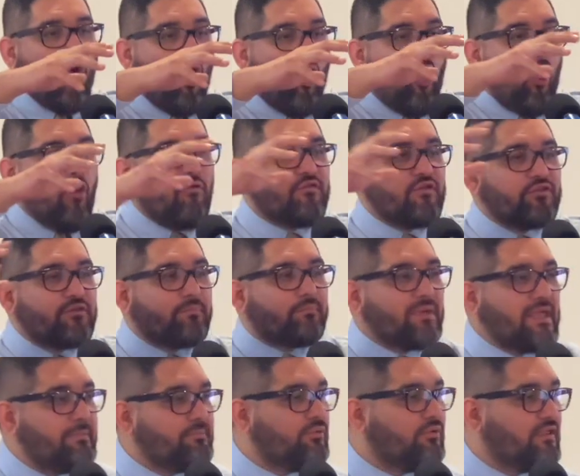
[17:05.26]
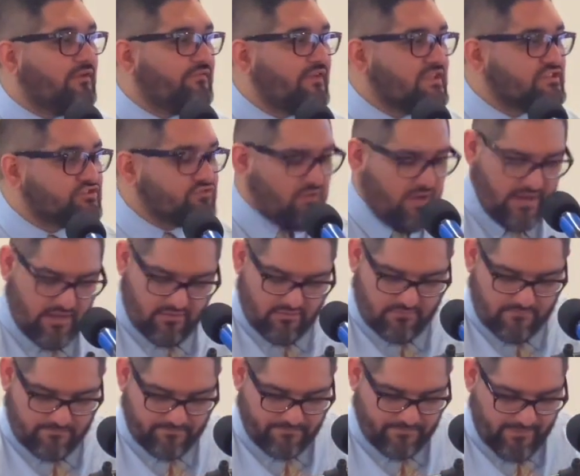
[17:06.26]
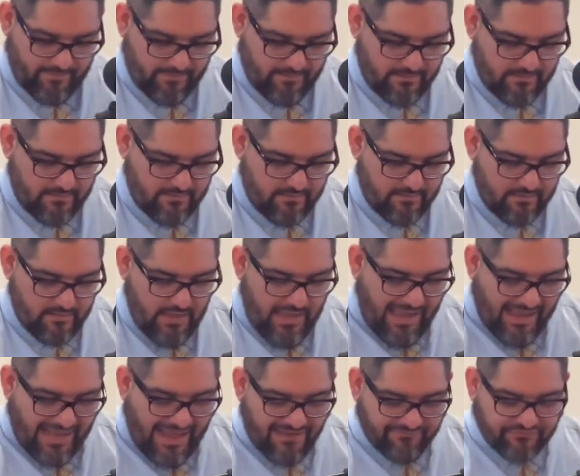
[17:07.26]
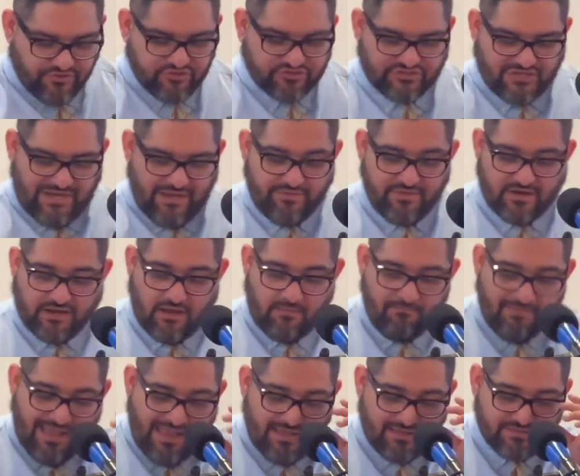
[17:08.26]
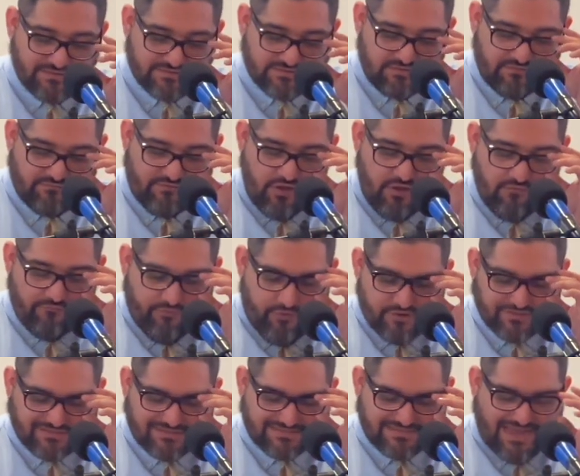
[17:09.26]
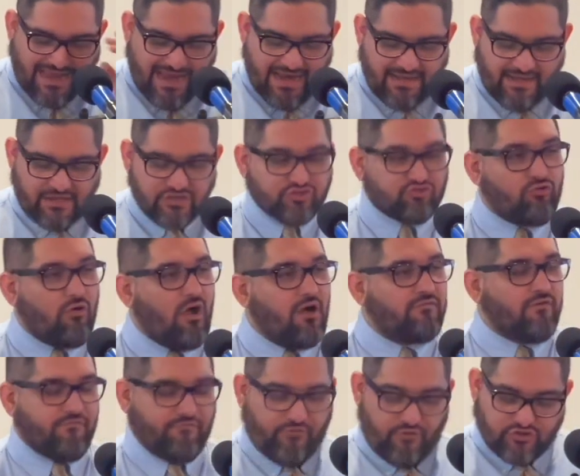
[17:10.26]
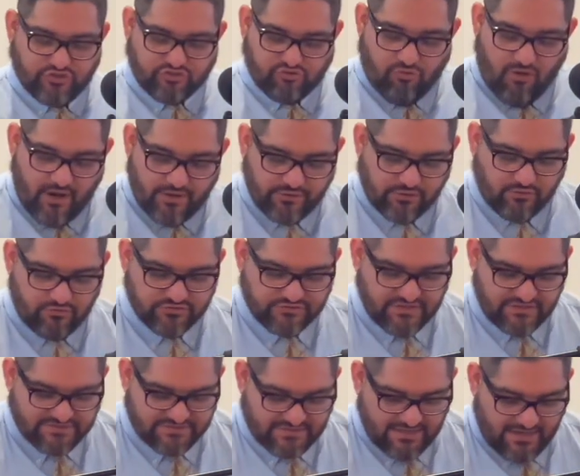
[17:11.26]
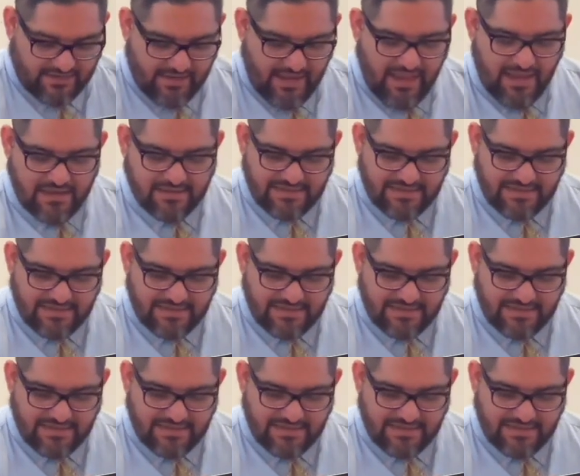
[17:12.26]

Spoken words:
over the people of Israel. And after seeing the commands of verses 8 and 12 of 1 Chronicles 16,